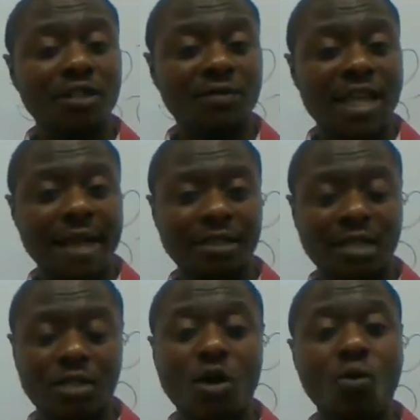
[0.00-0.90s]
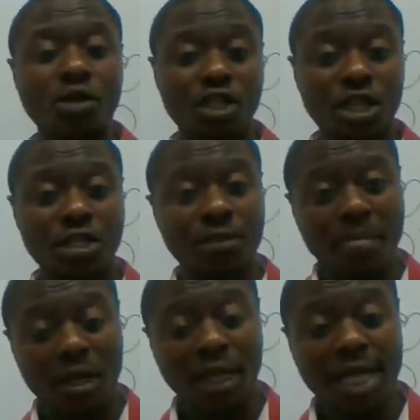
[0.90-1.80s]
of candies, which
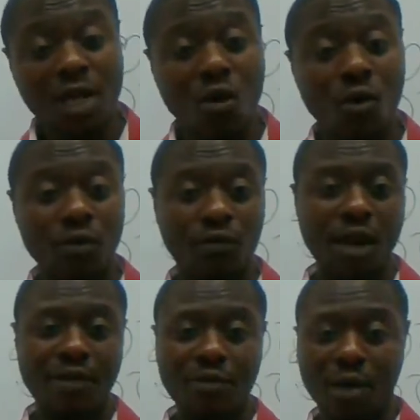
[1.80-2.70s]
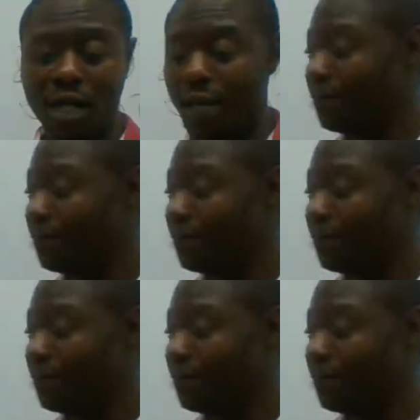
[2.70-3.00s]
is equal for everybody.